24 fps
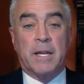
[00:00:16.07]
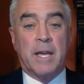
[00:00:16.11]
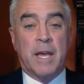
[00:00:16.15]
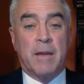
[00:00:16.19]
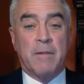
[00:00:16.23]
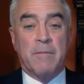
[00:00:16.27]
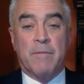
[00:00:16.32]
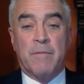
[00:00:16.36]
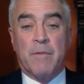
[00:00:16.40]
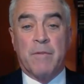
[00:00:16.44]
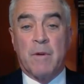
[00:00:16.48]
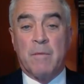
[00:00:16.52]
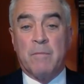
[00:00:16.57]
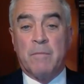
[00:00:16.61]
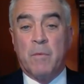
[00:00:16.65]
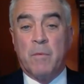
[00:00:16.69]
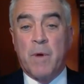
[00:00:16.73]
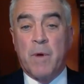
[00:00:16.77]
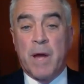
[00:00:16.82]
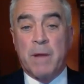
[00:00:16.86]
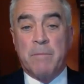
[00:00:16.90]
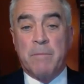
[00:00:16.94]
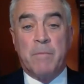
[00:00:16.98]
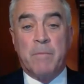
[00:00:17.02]
came from a
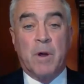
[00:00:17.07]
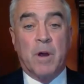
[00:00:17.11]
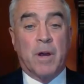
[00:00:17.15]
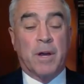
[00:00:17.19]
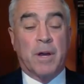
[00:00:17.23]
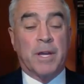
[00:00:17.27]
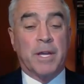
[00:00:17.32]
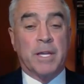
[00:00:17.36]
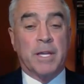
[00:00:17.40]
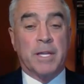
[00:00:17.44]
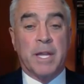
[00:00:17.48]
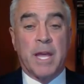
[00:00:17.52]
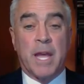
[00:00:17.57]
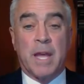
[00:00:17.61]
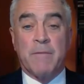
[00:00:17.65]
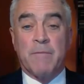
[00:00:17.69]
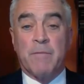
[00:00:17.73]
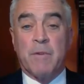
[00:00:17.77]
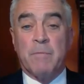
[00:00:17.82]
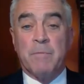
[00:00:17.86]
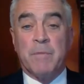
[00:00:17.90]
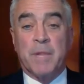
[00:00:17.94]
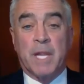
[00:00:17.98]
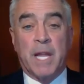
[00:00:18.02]
wet market, came
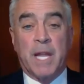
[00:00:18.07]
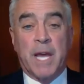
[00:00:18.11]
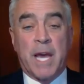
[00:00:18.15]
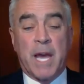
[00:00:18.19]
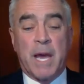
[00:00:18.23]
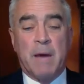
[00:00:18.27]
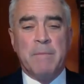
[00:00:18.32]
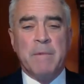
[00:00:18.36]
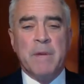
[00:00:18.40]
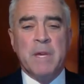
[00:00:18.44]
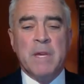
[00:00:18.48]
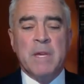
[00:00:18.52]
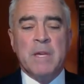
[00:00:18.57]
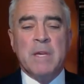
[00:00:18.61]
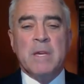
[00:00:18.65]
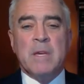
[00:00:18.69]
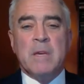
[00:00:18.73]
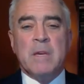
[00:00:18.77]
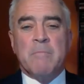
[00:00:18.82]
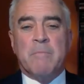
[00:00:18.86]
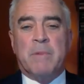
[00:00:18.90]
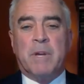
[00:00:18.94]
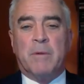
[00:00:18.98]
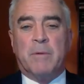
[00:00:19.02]
from the lab,
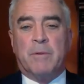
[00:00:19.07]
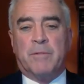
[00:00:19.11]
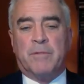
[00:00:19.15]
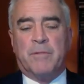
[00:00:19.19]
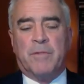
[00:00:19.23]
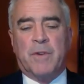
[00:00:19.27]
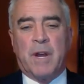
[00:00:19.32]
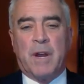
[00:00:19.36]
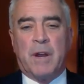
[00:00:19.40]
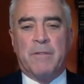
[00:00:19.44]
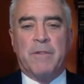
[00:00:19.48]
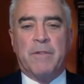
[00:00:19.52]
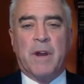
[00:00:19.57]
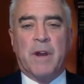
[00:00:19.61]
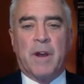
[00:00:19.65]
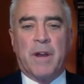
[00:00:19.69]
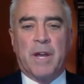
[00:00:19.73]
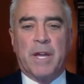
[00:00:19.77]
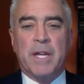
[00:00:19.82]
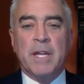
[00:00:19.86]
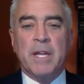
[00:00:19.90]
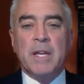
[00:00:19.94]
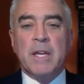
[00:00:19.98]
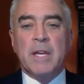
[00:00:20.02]
but it was very,
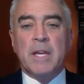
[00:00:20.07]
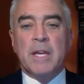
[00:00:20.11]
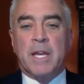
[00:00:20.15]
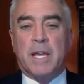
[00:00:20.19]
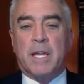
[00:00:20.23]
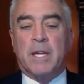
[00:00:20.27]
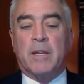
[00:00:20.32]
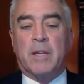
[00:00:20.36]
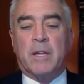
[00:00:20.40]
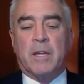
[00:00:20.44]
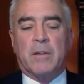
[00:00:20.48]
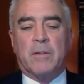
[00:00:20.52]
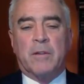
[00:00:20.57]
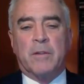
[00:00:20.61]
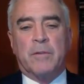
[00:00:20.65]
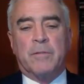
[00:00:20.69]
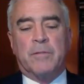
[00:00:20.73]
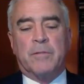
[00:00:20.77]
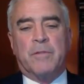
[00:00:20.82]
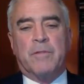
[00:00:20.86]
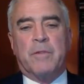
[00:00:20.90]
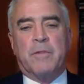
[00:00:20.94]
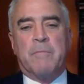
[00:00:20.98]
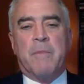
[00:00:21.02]
very
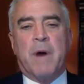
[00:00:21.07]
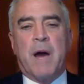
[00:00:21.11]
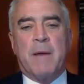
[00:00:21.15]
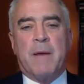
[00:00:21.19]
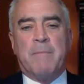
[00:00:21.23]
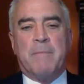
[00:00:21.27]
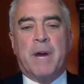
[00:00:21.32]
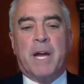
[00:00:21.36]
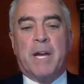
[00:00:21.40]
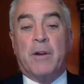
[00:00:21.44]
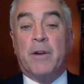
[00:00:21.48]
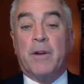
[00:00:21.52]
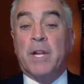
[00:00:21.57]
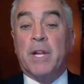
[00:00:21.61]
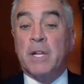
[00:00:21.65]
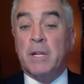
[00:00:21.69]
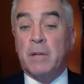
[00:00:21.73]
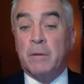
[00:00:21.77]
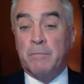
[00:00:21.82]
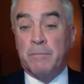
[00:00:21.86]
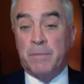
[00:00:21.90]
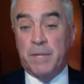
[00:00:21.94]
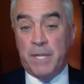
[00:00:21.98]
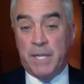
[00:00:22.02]
inconclusive in my mind or
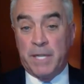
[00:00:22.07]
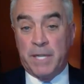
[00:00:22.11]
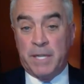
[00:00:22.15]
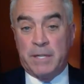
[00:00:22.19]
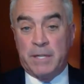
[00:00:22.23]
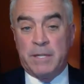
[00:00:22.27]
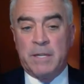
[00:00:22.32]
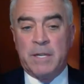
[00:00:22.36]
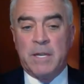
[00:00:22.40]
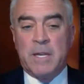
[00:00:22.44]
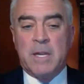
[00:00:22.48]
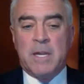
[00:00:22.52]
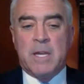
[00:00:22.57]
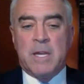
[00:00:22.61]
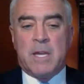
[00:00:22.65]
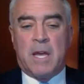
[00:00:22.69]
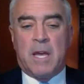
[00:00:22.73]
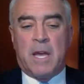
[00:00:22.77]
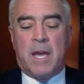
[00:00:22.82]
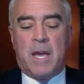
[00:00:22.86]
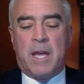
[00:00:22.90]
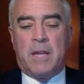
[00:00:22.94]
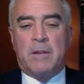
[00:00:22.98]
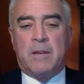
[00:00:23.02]
incomplete.
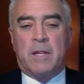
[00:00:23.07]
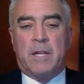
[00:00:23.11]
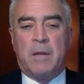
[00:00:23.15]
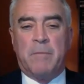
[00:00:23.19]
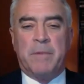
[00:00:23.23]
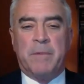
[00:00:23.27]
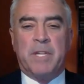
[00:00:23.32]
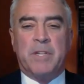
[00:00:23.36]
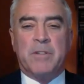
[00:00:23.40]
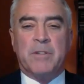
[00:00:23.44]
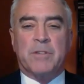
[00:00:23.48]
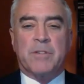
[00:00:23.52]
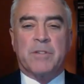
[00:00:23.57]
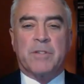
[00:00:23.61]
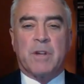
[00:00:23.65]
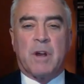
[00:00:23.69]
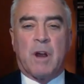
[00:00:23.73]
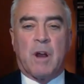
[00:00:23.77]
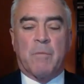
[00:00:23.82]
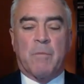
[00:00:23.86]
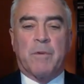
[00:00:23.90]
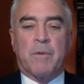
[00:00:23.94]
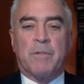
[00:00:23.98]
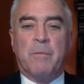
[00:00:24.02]
And let me just
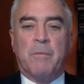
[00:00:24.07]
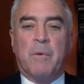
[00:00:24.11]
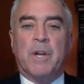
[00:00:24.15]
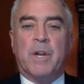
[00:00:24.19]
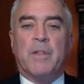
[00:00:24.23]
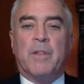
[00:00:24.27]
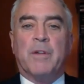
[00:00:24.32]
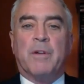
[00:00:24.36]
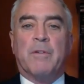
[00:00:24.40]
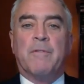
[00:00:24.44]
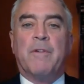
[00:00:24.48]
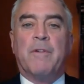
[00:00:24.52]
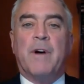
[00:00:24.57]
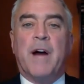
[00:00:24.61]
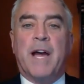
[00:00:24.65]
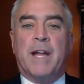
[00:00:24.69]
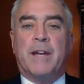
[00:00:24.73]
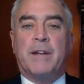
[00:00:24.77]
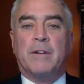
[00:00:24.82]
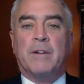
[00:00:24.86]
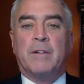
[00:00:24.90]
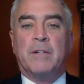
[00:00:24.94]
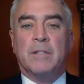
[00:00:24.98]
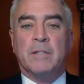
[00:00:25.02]
start with one of their
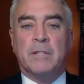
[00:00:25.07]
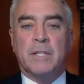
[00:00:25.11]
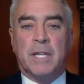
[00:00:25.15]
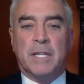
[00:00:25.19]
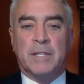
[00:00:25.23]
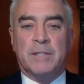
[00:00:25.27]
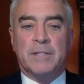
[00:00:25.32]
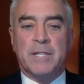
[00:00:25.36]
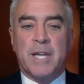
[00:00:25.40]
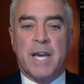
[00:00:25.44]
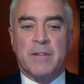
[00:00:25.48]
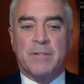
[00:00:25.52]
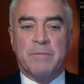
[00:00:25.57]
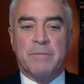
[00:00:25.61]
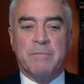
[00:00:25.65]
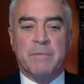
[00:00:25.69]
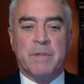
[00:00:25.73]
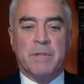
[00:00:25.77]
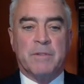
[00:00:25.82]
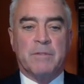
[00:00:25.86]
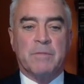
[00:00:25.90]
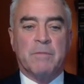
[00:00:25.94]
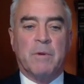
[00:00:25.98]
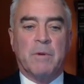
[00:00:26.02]
final
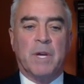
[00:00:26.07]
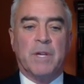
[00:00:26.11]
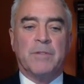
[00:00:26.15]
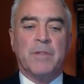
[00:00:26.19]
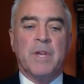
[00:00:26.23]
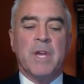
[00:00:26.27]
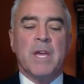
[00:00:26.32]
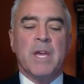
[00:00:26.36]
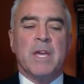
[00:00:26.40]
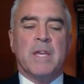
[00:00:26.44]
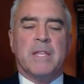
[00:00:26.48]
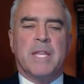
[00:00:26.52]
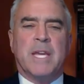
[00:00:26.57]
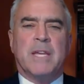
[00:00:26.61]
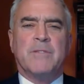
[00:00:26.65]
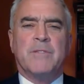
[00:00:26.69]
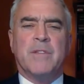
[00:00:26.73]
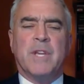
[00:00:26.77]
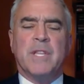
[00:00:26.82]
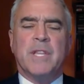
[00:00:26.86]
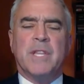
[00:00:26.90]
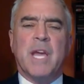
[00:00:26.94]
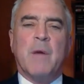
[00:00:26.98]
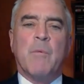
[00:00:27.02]
assessments was they
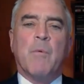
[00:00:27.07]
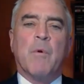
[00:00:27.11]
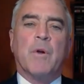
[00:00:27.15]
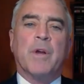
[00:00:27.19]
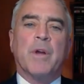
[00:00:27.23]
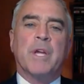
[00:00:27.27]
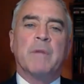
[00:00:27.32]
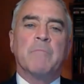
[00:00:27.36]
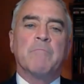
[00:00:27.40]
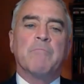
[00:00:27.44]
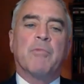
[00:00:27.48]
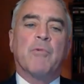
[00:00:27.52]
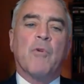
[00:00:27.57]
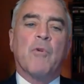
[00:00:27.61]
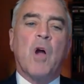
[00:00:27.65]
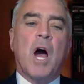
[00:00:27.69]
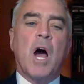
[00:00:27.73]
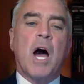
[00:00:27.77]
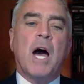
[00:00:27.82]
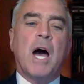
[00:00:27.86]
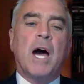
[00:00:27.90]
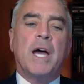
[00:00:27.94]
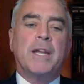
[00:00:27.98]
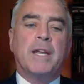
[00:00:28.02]
said they were in
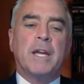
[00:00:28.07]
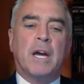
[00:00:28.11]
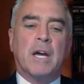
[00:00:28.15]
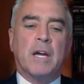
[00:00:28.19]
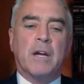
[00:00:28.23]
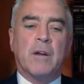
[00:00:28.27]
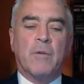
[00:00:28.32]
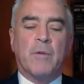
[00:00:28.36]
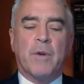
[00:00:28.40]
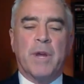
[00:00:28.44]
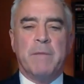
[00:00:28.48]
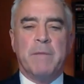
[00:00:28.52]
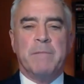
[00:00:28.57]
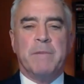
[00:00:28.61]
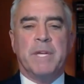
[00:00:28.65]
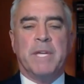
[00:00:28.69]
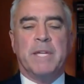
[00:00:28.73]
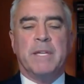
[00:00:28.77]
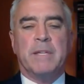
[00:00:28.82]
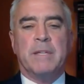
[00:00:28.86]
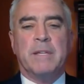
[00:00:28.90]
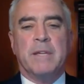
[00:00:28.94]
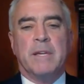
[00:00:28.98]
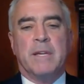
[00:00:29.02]
broad
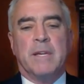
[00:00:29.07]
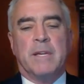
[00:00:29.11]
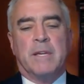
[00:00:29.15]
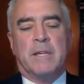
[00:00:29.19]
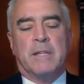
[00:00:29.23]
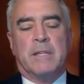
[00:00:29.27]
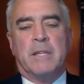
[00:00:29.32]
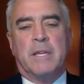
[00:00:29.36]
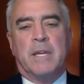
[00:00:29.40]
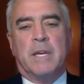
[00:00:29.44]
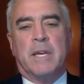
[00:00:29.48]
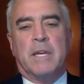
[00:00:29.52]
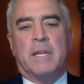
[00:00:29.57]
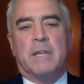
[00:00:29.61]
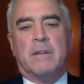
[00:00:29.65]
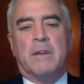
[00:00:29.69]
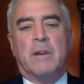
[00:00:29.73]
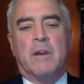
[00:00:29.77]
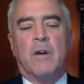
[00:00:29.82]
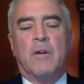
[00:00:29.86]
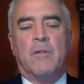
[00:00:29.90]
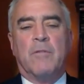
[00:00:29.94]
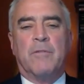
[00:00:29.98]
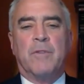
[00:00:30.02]
agreement that
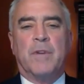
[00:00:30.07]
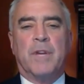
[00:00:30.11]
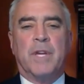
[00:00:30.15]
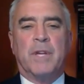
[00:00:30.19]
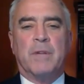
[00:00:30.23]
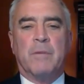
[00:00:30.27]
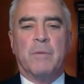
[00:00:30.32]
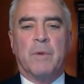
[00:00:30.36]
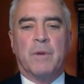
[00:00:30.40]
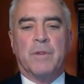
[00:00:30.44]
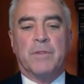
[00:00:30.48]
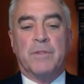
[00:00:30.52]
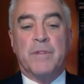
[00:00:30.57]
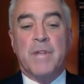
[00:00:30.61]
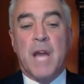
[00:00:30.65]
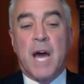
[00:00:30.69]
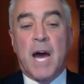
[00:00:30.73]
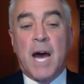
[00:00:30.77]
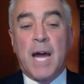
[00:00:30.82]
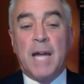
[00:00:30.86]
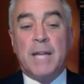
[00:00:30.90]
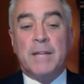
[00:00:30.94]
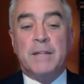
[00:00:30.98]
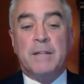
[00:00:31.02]
COVID was
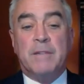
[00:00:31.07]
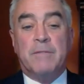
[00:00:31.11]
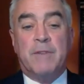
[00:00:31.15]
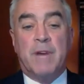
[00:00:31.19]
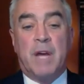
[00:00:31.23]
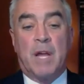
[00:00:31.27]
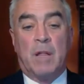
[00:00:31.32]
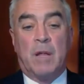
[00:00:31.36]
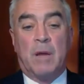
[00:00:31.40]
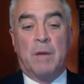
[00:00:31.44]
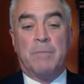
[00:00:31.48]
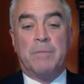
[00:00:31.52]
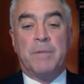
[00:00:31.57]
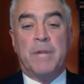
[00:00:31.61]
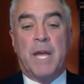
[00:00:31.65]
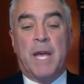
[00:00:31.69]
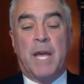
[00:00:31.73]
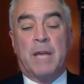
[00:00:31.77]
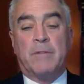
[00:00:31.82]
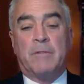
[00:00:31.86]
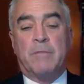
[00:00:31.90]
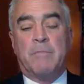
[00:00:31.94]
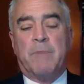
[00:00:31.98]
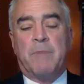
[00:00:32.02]
not developed as a